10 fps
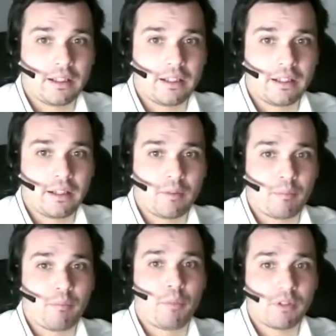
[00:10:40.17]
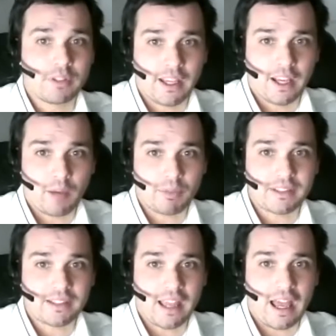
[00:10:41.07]
you're boosting up a
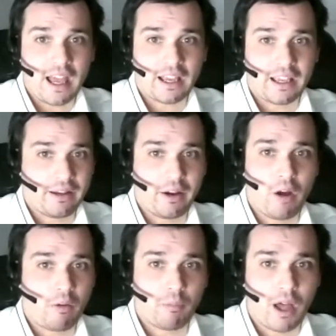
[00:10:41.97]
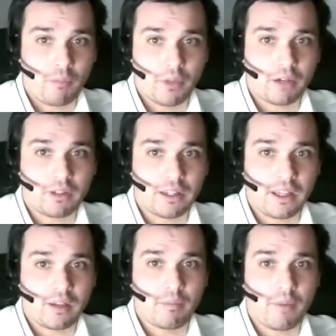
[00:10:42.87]
stock and you're going public with
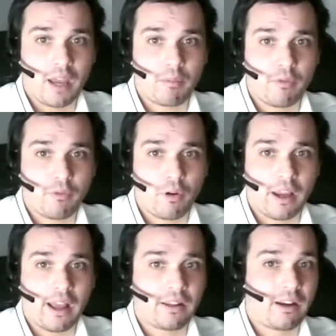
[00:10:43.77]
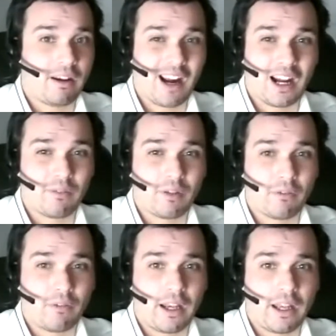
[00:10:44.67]
it, you buy it beforehand, and you're not even a
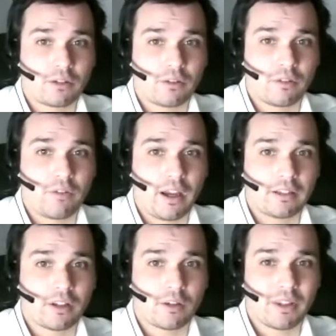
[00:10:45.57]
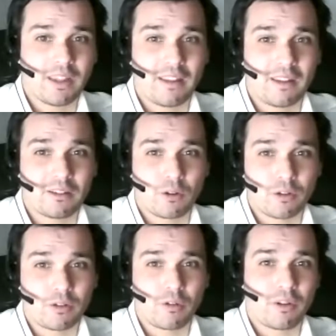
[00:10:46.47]
financial advisor. But then there's
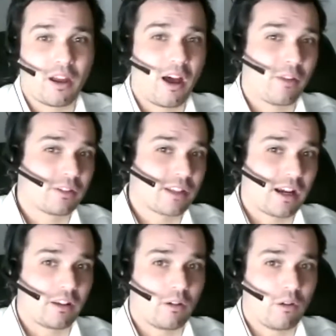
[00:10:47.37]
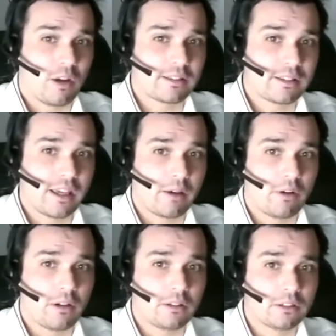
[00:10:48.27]
also the other side of the coin saying,
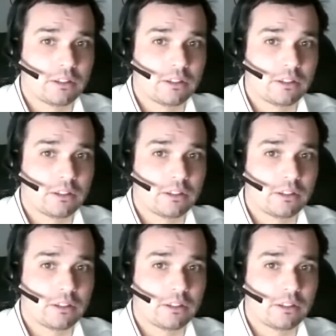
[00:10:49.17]
well,